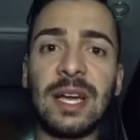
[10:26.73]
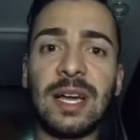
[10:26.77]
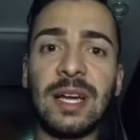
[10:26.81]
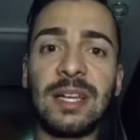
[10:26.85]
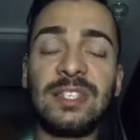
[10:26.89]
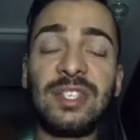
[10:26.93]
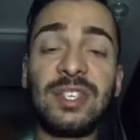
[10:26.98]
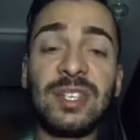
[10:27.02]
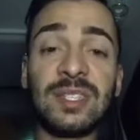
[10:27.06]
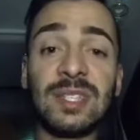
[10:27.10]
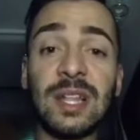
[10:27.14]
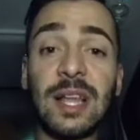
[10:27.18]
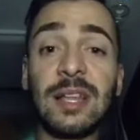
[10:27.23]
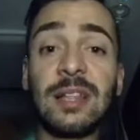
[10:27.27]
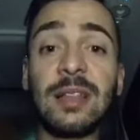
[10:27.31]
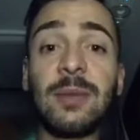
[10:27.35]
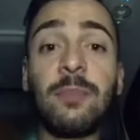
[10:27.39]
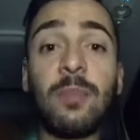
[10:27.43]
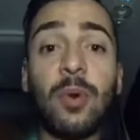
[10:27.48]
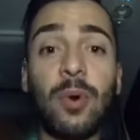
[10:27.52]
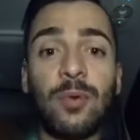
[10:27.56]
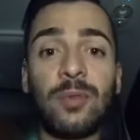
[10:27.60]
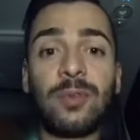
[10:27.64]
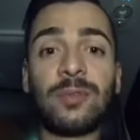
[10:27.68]
just like the
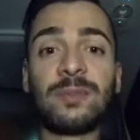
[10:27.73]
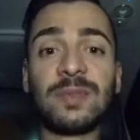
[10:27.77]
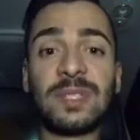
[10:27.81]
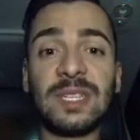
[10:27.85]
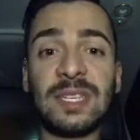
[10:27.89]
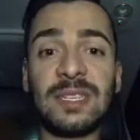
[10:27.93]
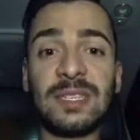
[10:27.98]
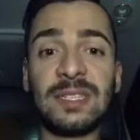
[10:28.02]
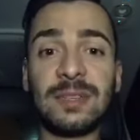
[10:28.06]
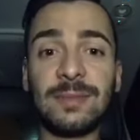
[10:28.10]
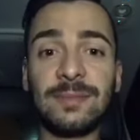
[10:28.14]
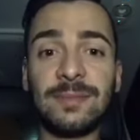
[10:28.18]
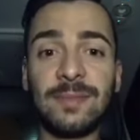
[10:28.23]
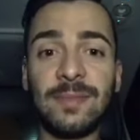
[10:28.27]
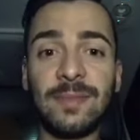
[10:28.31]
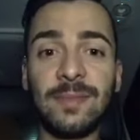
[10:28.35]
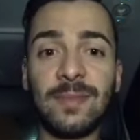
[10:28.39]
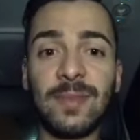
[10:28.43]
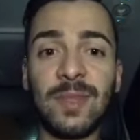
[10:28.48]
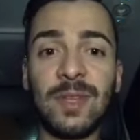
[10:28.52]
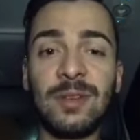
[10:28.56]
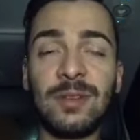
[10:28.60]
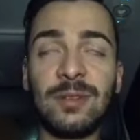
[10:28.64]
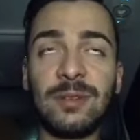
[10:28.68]
ballroom system,
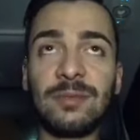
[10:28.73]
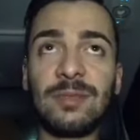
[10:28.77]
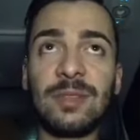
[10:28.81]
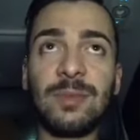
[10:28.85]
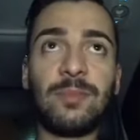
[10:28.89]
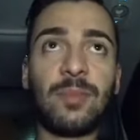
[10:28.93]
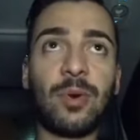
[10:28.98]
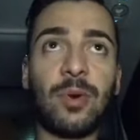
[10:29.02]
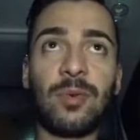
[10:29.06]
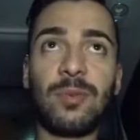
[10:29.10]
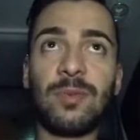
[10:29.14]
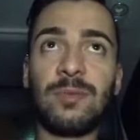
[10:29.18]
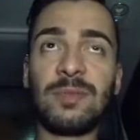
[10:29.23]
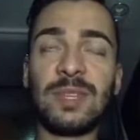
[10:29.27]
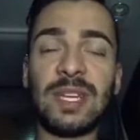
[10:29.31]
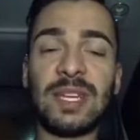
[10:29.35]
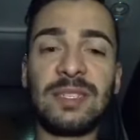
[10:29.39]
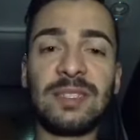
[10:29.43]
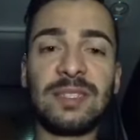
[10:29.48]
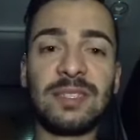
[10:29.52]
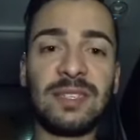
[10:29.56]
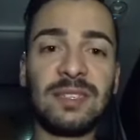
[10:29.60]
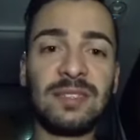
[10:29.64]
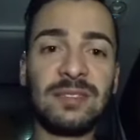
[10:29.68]
you know, the ballroom
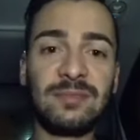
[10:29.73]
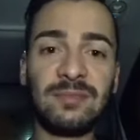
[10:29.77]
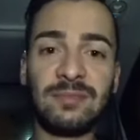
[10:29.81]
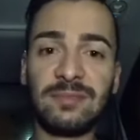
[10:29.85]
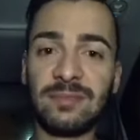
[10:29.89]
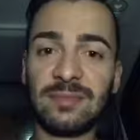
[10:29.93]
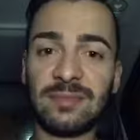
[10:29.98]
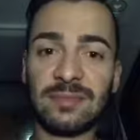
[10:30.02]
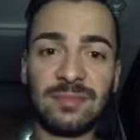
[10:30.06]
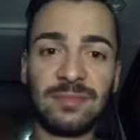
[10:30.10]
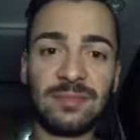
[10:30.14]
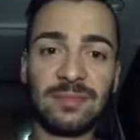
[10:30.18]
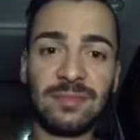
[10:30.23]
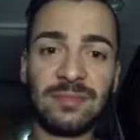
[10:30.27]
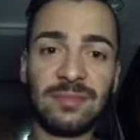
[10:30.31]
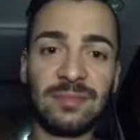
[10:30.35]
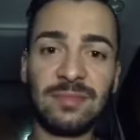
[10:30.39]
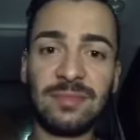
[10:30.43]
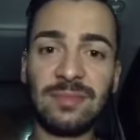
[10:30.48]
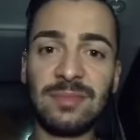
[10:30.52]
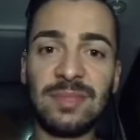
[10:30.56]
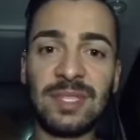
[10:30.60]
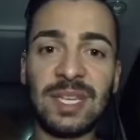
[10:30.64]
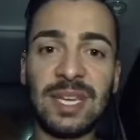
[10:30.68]
dancing
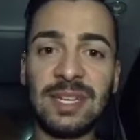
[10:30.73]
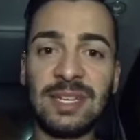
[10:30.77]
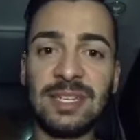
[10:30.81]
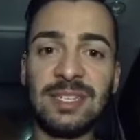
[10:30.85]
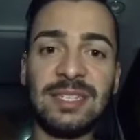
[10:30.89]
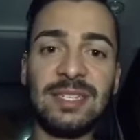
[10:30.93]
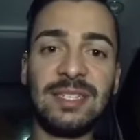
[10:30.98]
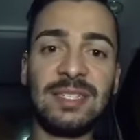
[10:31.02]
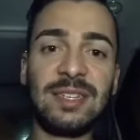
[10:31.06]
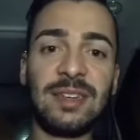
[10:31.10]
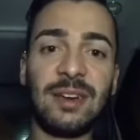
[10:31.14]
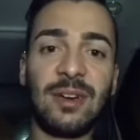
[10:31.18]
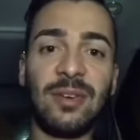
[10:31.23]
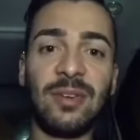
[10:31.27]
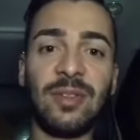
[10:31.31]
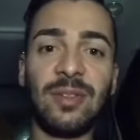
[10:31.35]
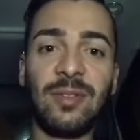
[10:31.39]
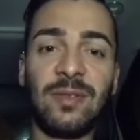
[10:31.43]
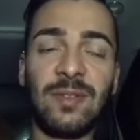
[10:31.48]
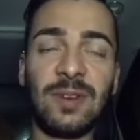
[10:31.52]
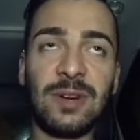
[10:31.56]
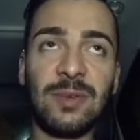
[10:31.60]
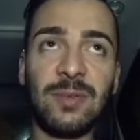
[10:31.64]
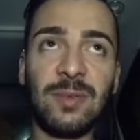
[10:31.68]
that is all
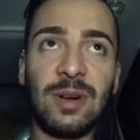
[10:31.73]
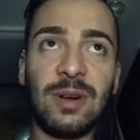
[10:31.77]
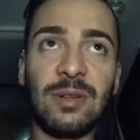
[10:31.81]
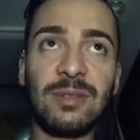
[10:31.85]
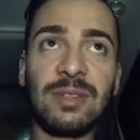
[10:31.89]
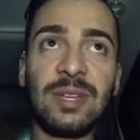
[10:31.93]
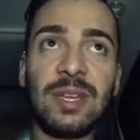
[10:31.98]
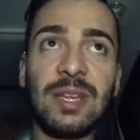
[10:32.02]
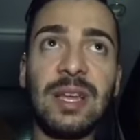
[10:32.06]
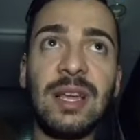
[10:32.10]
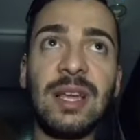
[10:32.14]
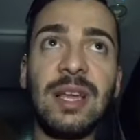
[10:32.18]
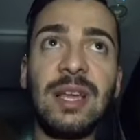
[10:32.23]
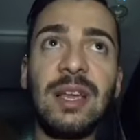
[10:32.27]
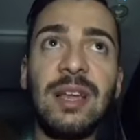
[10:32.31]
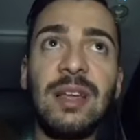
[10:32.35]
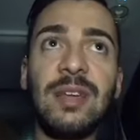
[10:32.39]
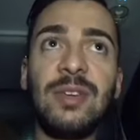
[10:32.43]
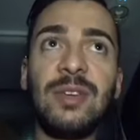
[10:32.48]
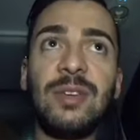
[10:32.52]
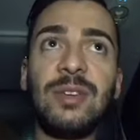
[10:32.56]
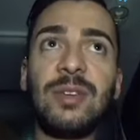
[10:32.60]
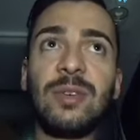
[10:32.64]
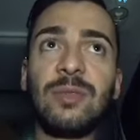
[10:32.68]
over the world.
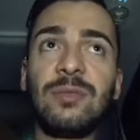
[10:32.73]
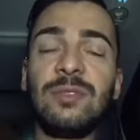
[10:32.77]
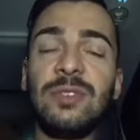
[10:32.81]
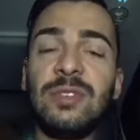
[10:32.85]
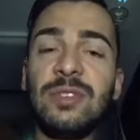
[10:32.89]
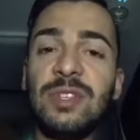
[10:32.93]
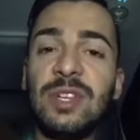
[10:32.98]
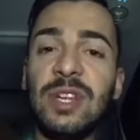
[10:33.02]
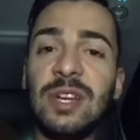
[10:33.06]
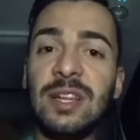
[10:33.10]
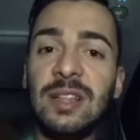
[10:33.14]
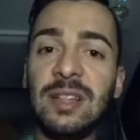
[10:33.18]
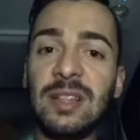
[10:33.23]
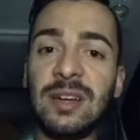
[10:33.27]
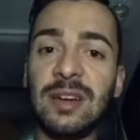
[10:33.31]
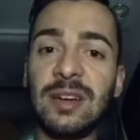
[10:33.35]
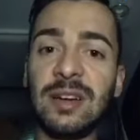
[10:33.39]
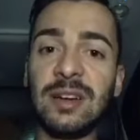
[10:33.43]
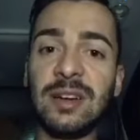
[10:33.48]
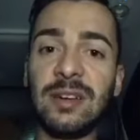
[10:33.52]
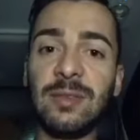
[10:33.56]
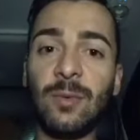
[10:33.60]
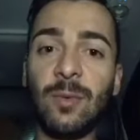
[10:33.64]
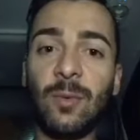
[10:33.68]
You don't usually
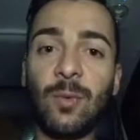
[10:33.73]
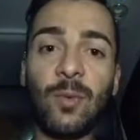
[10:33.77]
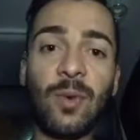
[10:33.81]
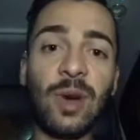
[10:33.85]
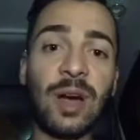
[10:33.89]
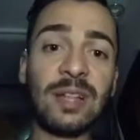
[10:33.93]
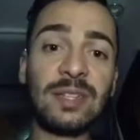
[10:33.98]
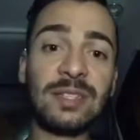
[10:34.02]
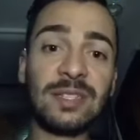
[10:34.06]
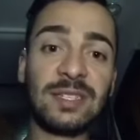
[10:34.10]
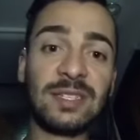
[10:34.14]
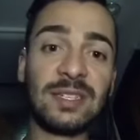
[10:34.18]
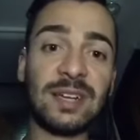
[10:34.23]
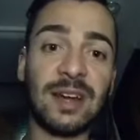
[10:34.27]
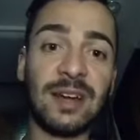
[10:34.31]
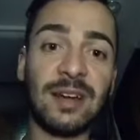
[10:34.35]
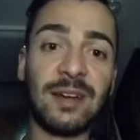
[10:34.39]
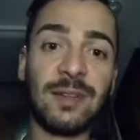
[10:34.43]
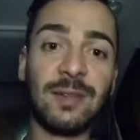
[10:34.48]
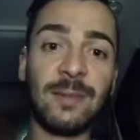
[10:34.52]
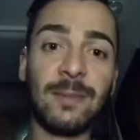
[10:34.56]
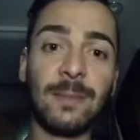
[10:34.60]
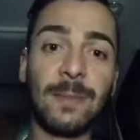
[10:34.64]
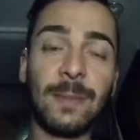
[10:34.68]
learn one
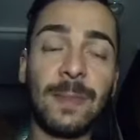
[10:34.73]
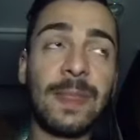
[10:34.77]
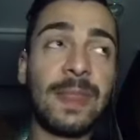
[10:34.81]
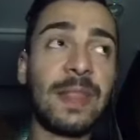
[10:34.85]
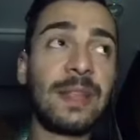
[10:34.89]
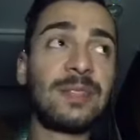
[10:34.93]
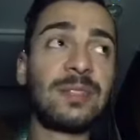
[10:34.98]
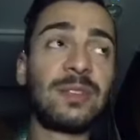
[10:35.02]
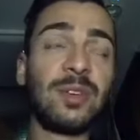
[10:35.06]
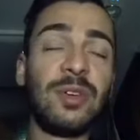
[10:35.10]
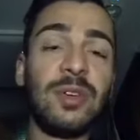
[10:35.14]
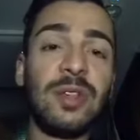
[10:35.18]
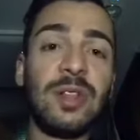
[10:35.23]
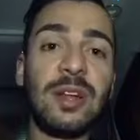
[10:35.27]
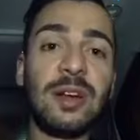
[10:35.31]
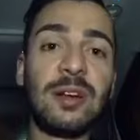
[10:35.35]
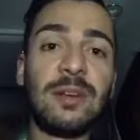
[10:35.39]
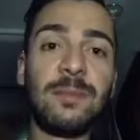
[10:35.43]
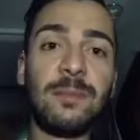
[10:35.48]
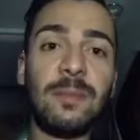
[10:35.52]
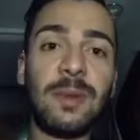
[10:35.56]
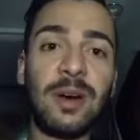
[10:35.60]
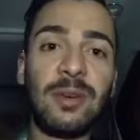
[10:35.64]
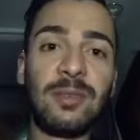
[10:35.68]
style, so you
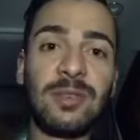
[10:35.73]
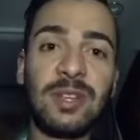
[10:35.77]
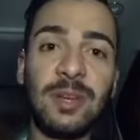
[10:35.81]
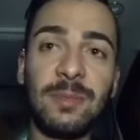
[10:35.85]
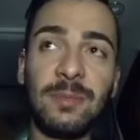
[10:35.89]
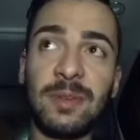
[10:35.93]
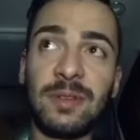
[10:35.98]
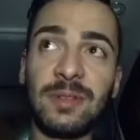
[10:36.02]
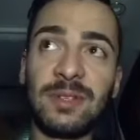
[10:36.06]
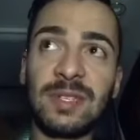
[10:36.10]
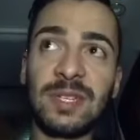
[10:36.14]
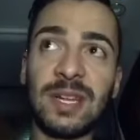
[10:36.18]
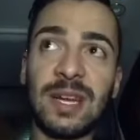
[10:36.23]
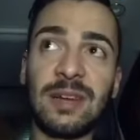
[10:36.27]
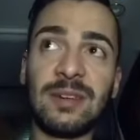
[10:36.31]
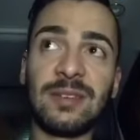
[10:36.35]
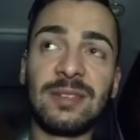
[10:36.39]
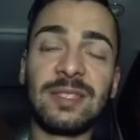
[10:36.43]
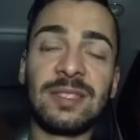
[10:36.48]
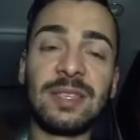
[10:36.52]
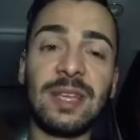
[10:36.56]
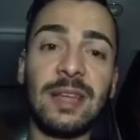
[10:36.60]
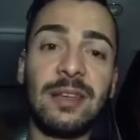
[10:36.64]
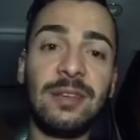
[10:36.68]
learn multiple
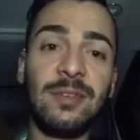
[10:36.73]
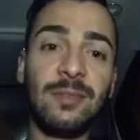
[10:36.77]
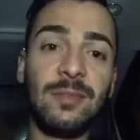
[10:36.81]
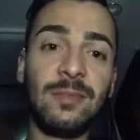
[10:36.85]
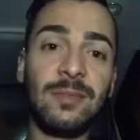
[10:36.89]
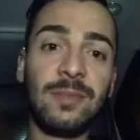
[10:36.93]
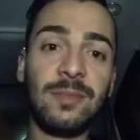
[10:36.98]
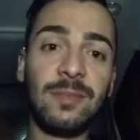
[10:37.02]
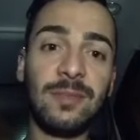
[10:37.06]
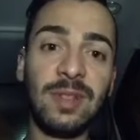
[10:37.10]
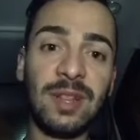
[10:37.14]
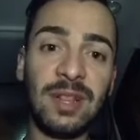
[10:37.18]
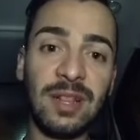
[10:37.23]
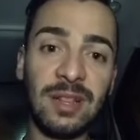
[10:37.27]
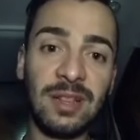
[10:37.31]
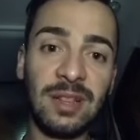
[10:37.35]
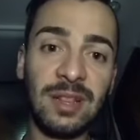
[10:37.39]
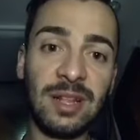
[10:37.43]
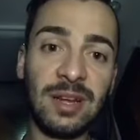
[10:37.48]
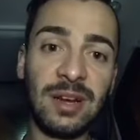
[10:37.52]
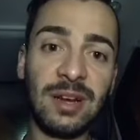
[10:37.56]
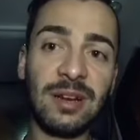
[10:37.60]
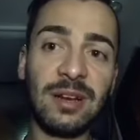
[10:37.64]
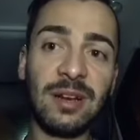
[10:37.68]
styles, and you
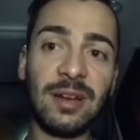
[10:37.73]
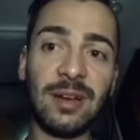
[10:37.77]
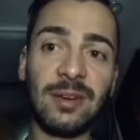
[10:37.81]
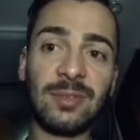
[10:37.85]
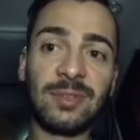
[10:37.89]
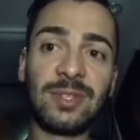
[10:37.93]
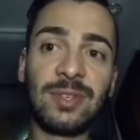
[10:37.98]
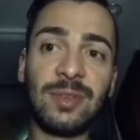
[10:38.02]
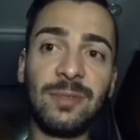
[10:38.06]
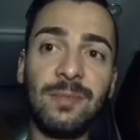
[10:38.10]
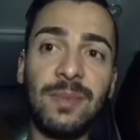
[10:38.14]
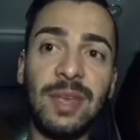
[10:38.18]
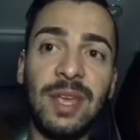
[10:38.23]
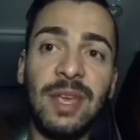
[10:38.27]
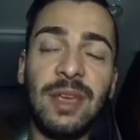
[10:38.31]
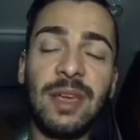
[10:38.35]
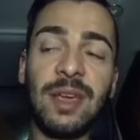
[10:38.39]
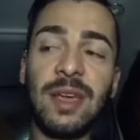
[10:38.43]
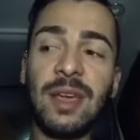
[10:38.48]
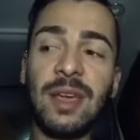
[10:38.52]
learn how to be